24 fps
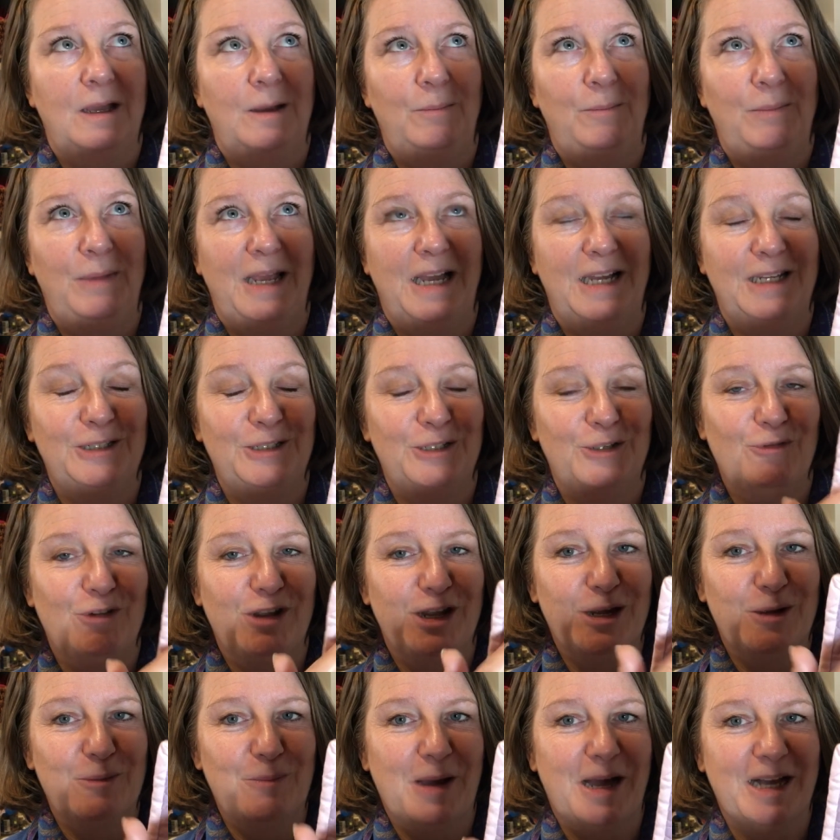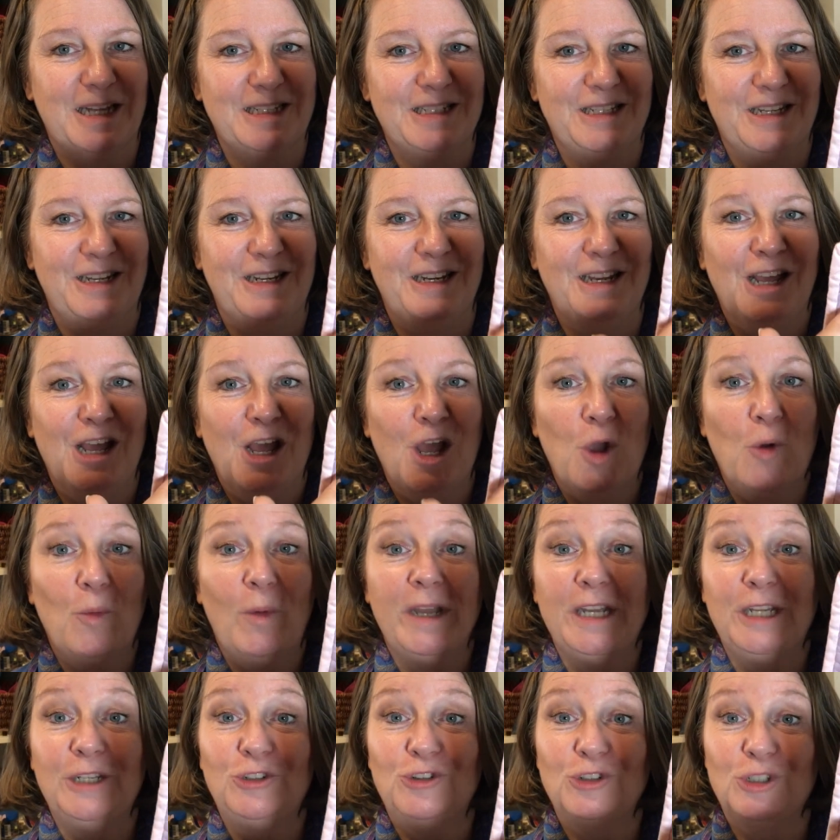meandering pattern,
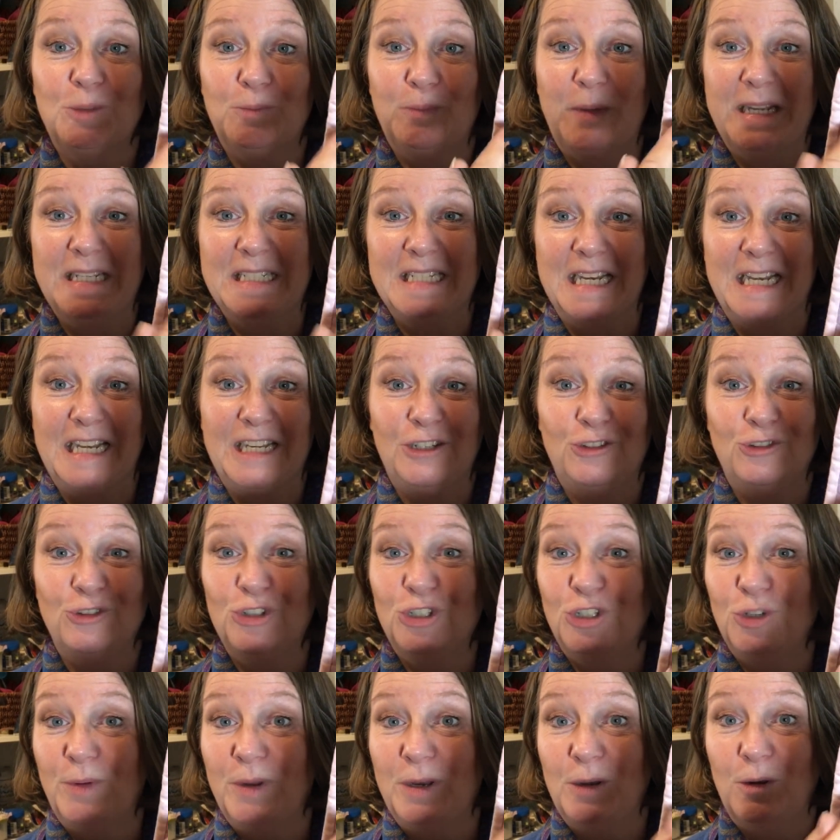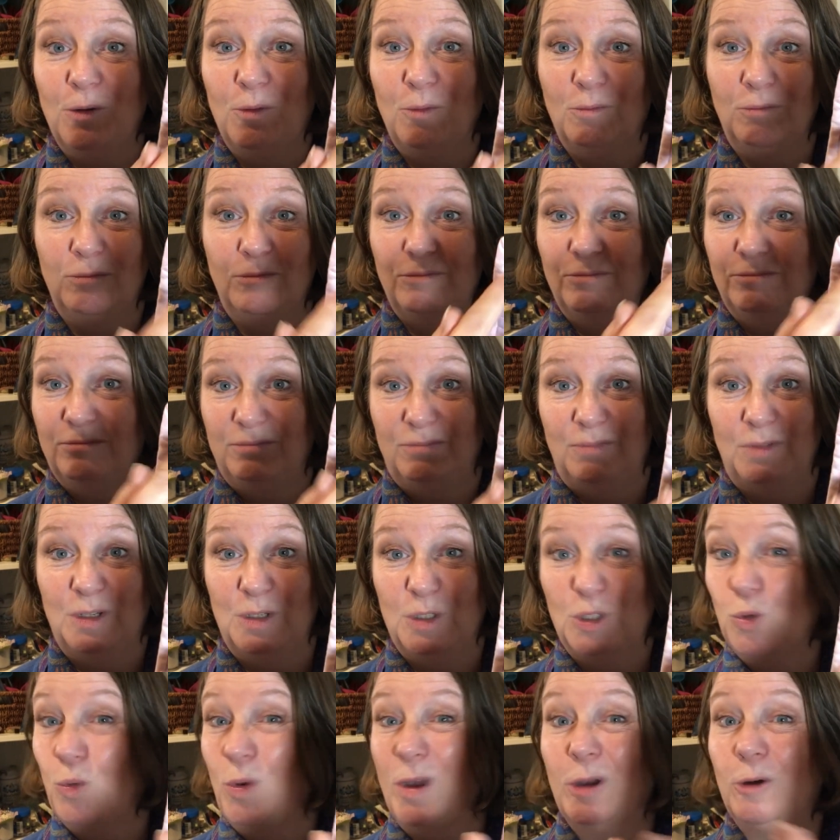where you're just basically just doing
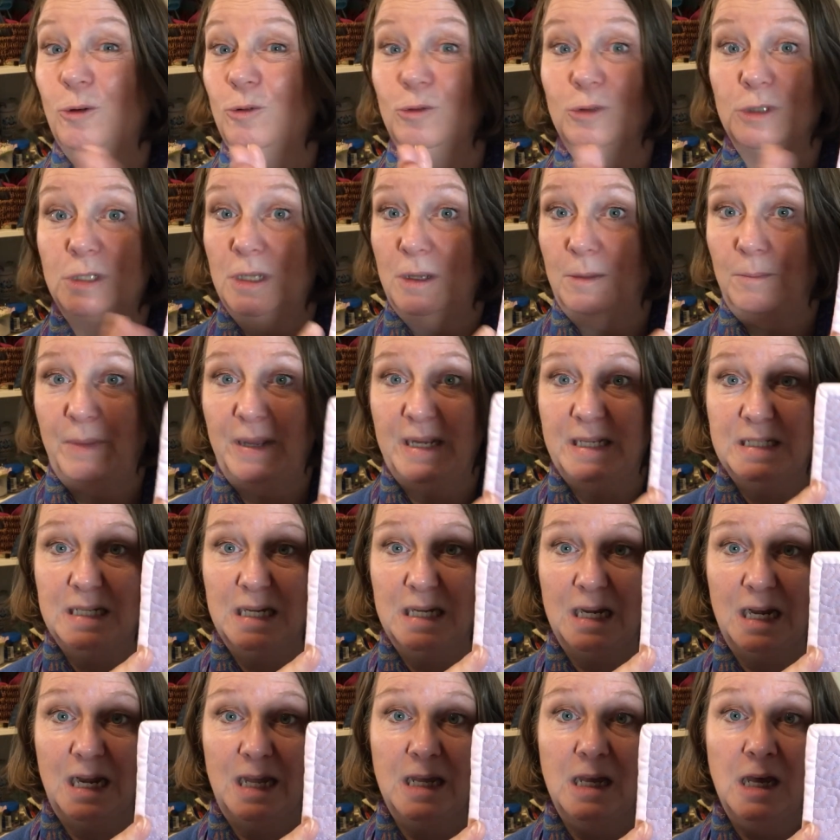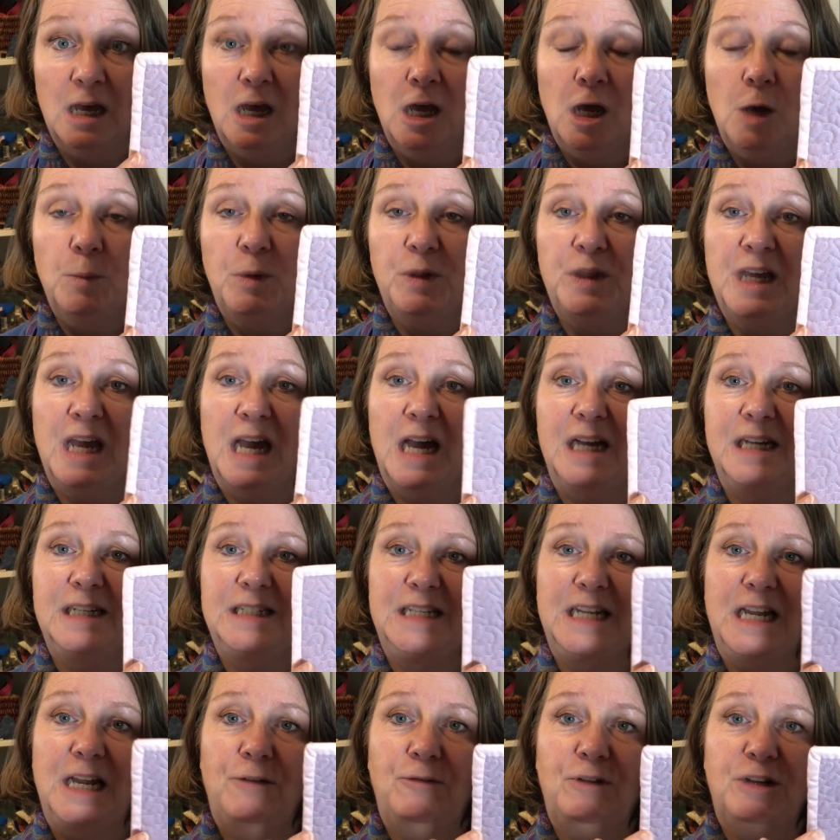squiggles basically. But the
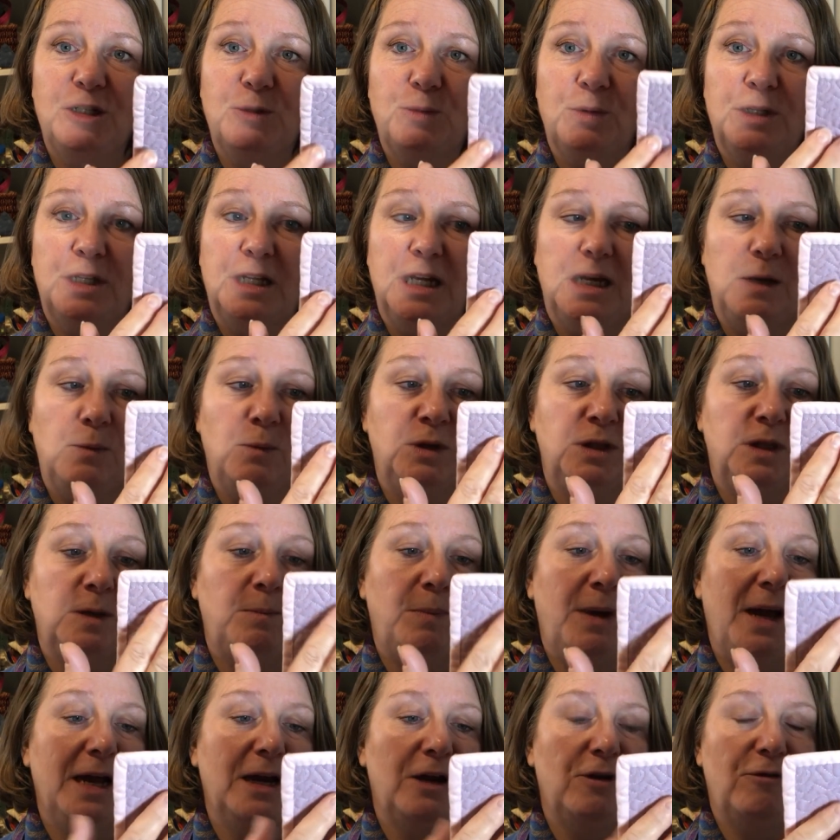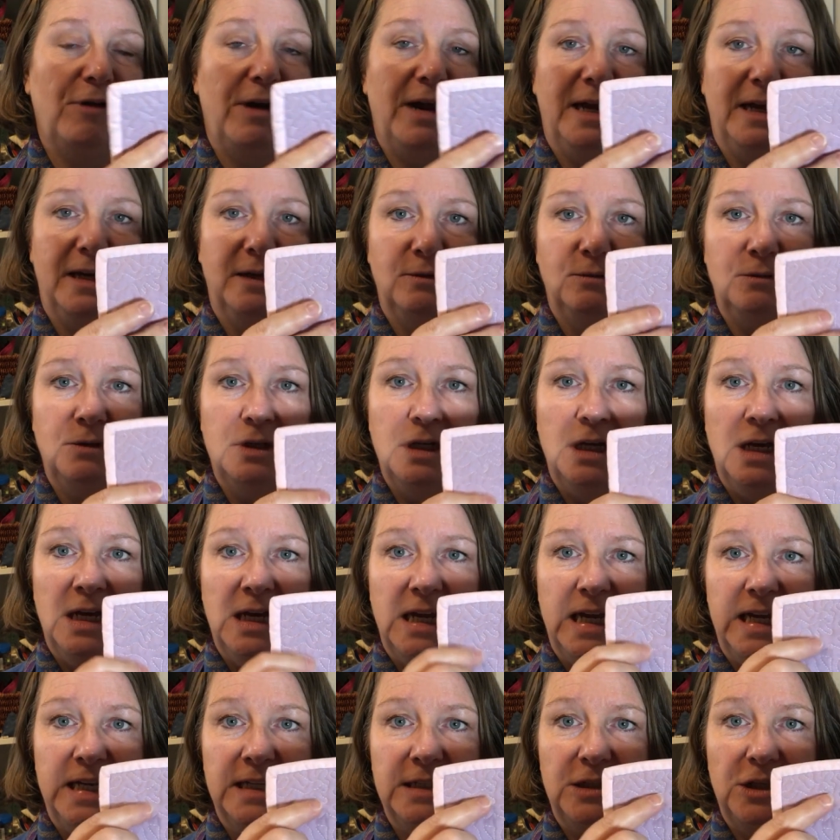idea is with the background
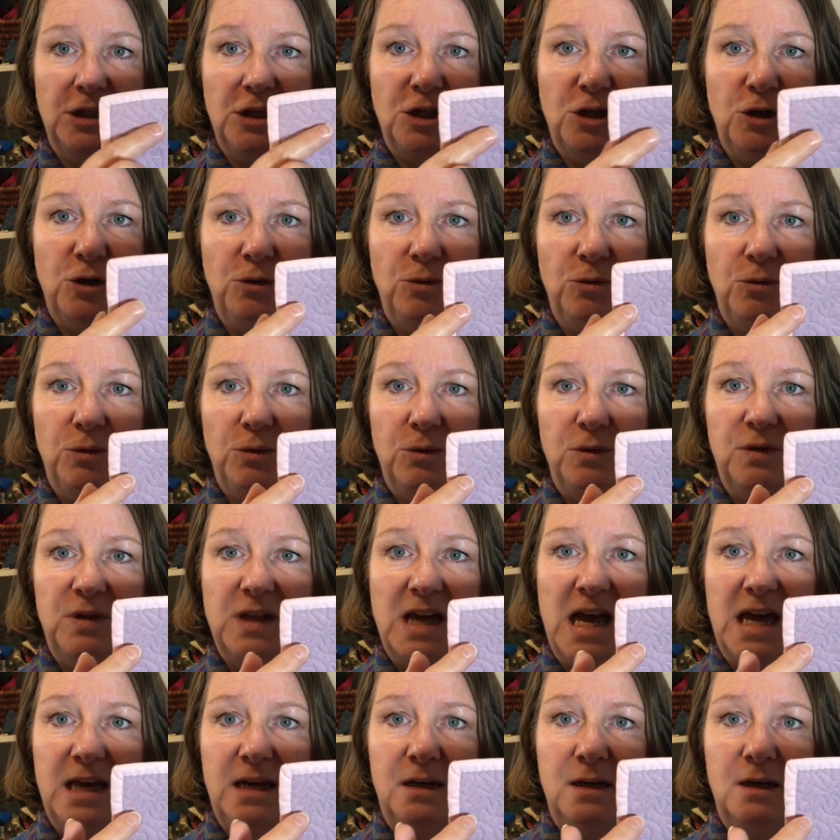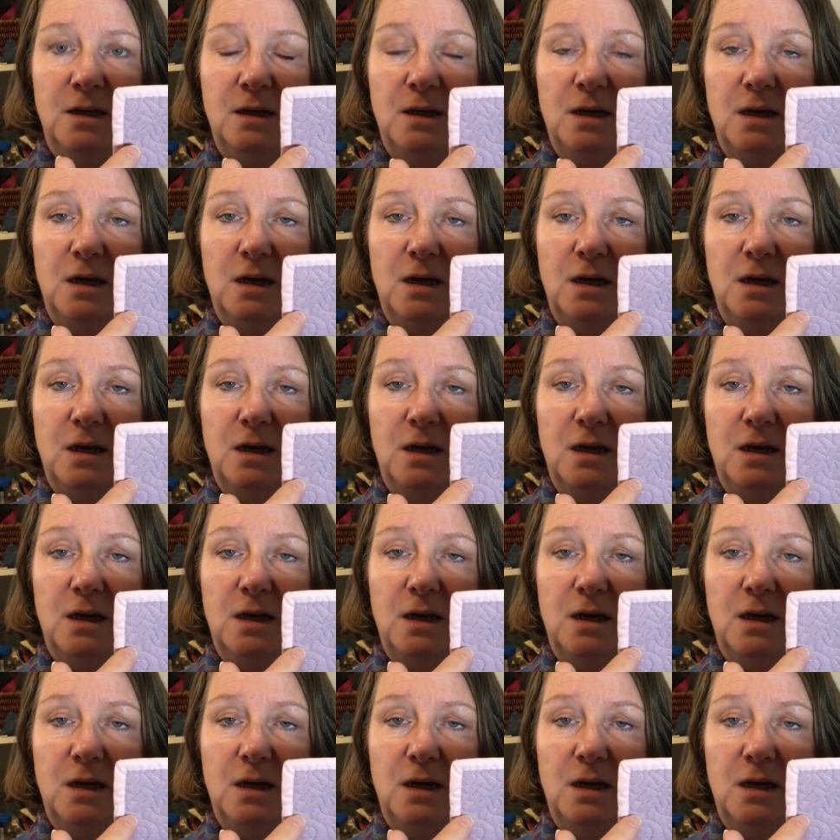is that you then